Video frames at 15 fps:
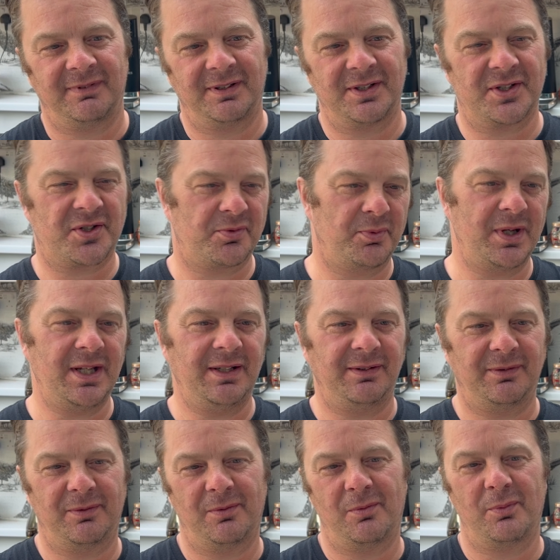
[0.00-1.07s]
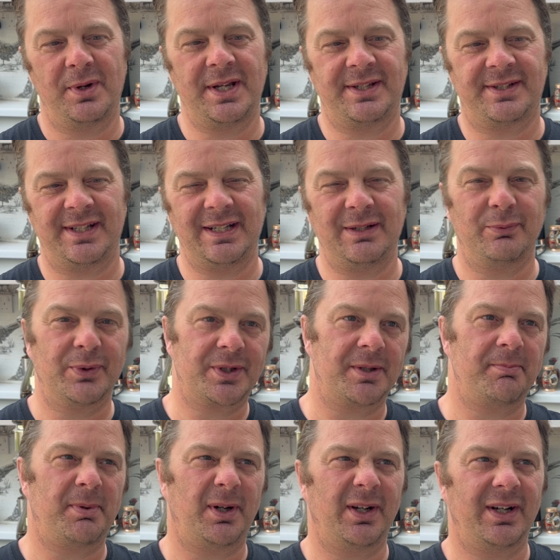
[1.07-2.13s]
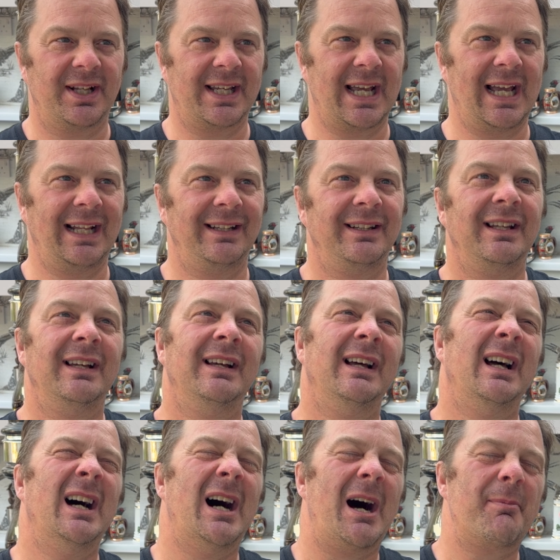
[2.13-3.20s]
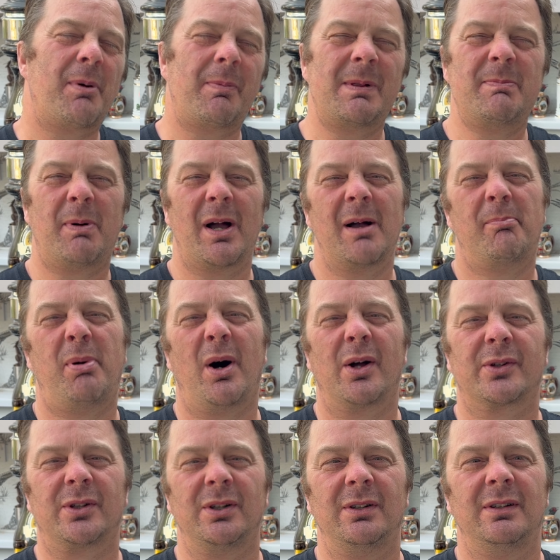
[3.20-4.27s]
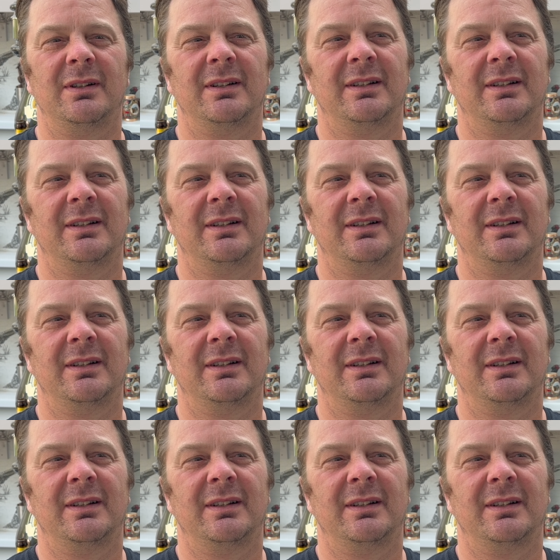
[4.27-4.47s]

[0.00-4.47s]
Sweet, wheaty. Would I buy it again? I'd probably buy a bottle.